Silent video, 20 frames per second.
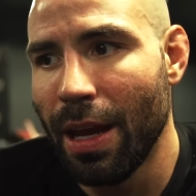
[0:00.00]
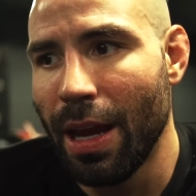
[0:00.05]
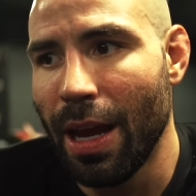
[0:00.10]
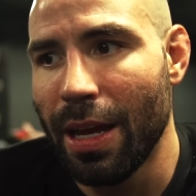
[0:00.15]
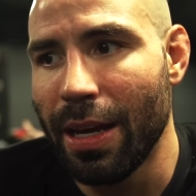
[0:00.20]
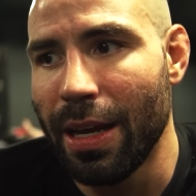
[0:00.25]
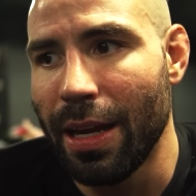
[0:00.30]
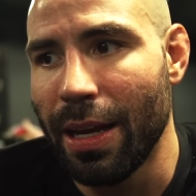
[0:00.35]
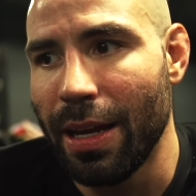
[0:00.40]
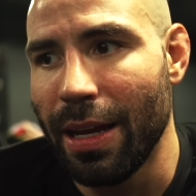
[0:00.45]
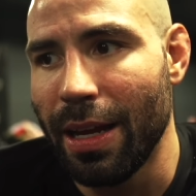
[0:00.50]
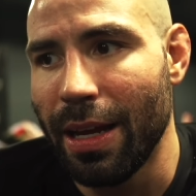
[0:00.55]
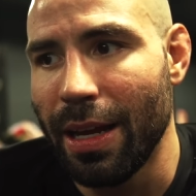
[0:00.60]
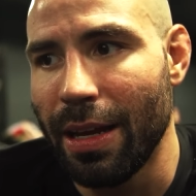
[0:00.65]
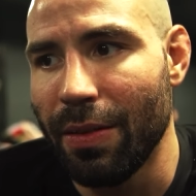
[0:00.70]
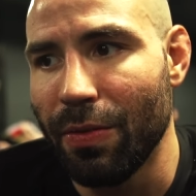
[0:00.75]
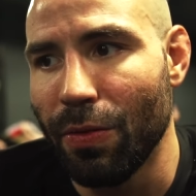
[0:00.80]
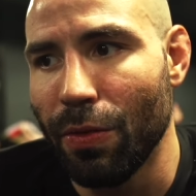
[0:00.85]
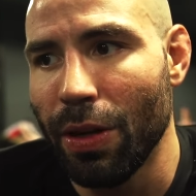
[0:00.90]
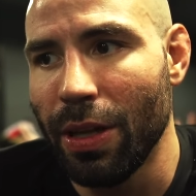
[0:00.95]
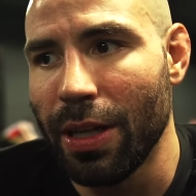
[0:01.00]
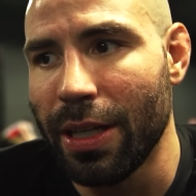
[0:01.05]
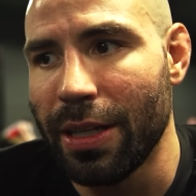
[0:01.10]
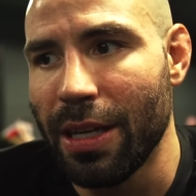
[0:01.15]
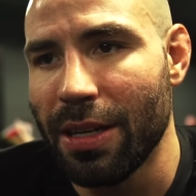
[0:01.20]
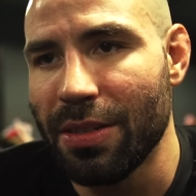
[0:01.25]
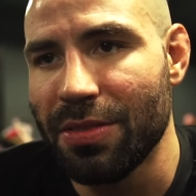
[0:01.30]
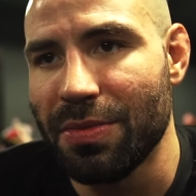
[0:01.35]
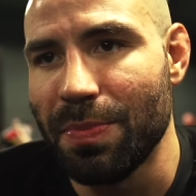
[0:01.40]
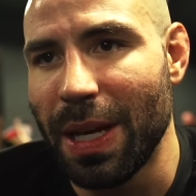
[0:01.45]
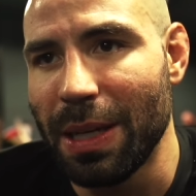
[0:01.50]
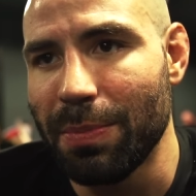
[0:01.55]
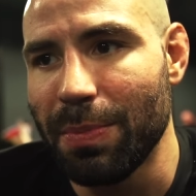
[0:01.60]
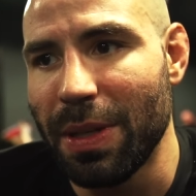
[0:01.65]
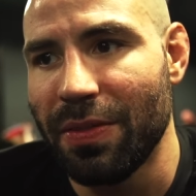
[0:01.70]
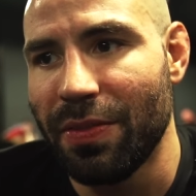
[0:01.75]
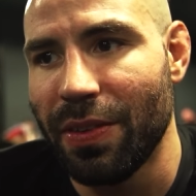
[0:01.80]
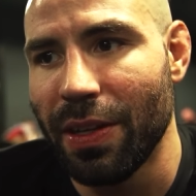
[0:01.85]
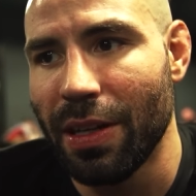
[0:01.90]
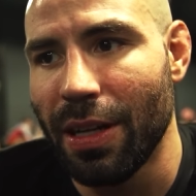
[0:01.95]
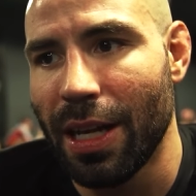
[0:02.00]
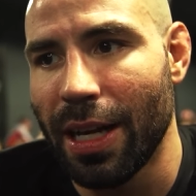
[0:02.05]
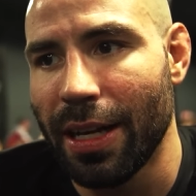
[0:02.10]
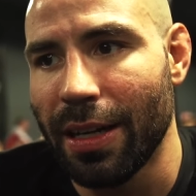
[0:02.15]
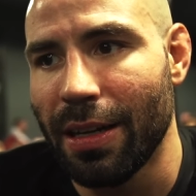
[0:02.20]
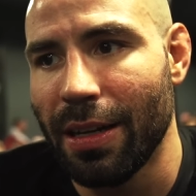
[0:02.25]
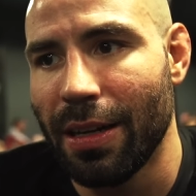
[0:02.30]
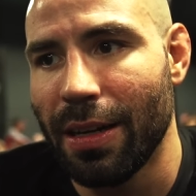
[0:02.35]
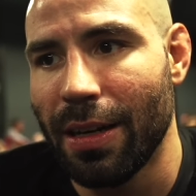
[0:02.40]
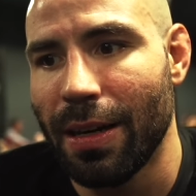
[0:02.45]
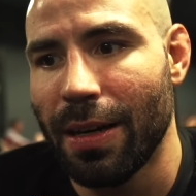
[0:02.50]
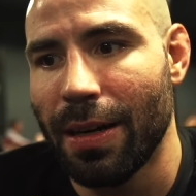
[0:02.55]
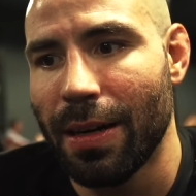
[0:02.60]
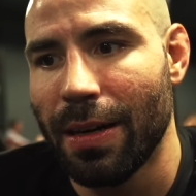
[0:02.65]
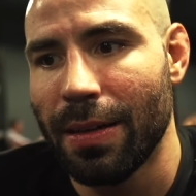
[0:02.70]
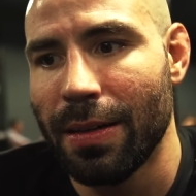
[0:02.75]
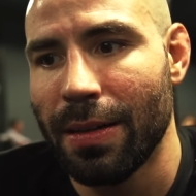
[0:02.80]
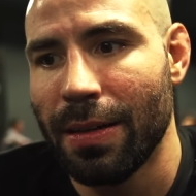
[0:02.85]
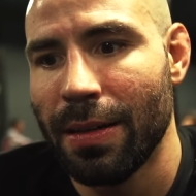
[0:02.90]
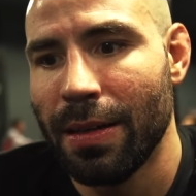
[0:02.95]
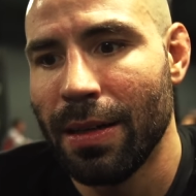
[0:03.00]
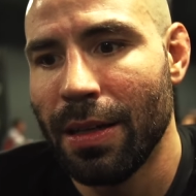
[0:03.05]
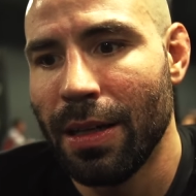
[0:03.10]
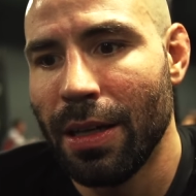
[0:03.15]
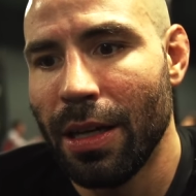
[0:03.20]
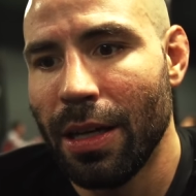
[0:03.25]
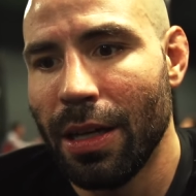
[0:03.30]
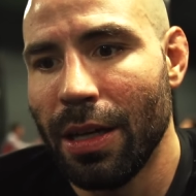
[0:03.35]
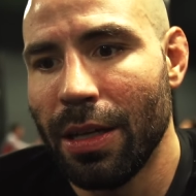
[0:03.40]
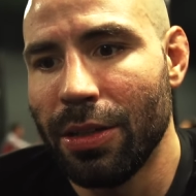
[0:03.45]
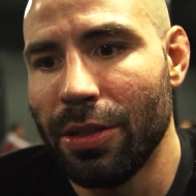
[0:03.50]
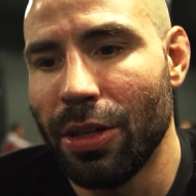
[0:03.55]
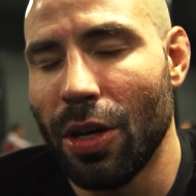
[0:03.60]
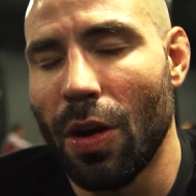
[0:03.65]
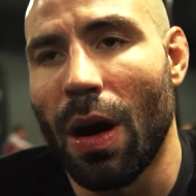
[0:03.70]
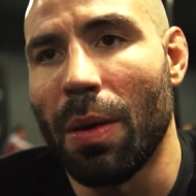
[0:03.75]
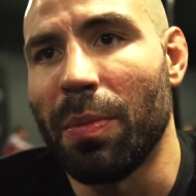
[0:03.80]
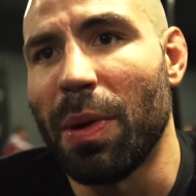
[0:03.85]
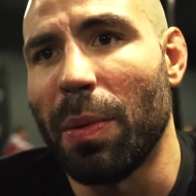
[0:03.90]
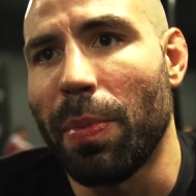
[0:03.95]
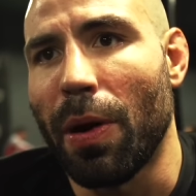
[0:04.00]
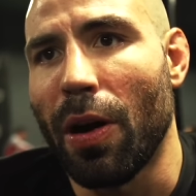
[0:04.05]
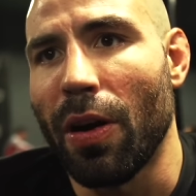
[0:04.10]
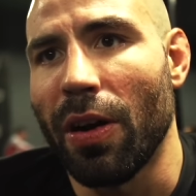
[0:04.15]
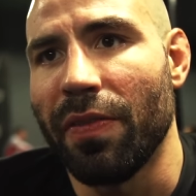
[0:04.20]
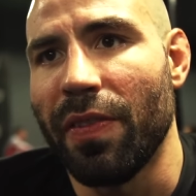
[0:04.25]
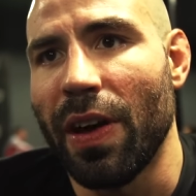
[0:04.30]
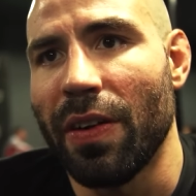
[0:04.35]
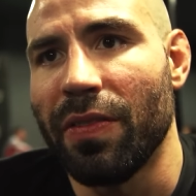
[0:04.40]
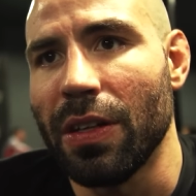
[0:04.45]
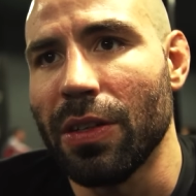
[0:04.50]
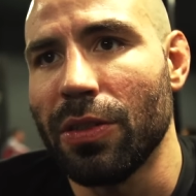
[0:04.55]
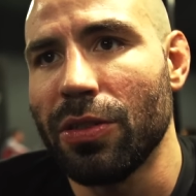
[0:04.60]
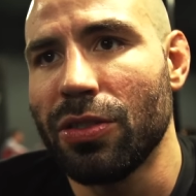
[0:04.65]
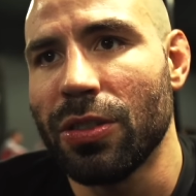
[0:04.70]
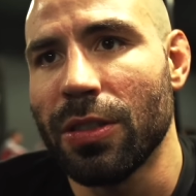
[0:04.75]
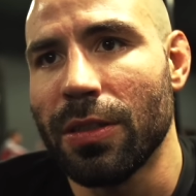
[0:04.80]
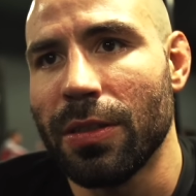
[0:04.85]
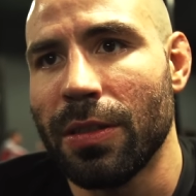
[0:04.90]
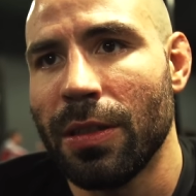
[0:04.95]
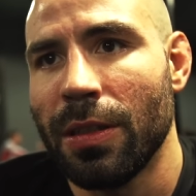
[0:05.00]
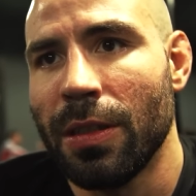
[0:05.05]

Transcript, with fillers: and it really does make me feel like uh, you know I'm a part of evolution.